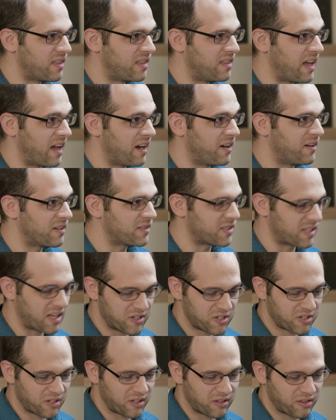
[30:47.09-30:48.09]
They're
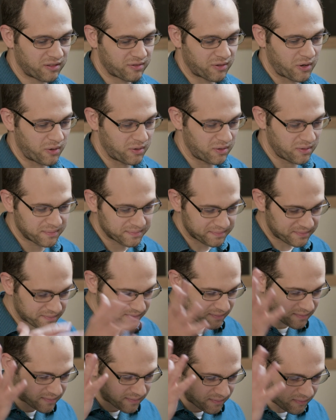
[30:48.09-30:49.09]
essentially thrown
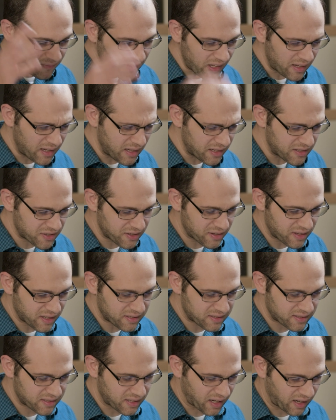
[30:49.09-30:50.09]
into
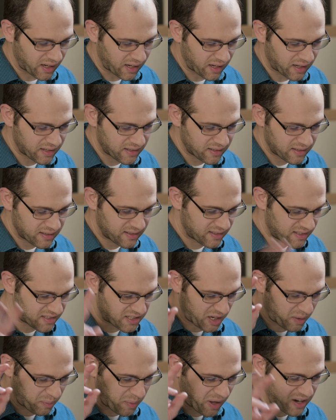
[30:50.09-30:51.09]
this
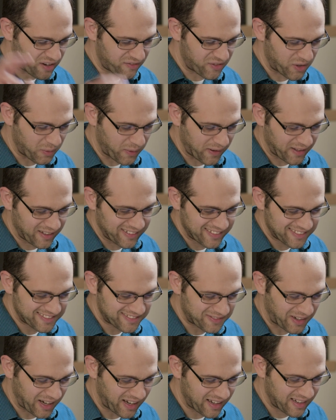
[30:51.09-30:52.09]
sickbed, if you will,
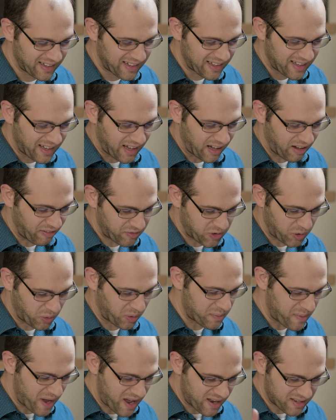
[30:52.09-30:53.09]
right, of
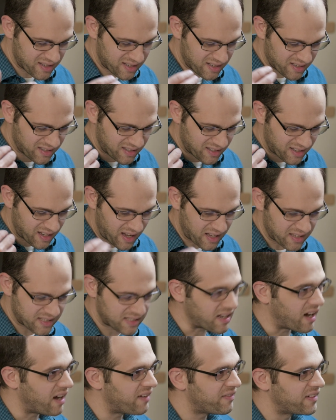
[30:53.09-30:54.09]
torment and
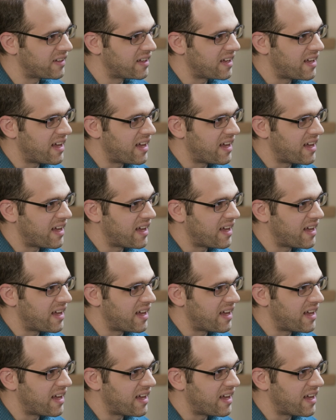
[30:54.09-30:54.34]
stuff.